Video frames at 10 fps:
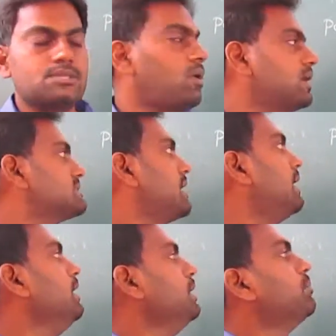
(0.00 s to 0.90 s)
called as
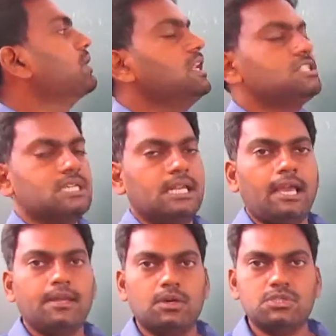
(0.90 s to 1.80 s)
a potential
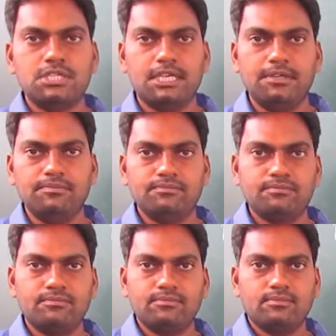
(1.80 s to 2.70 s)
energy.
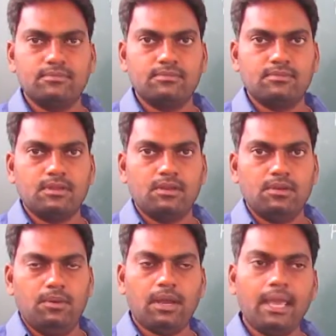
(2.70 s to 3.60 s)

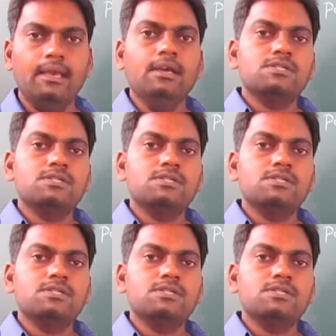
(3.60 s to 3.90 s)
Okay,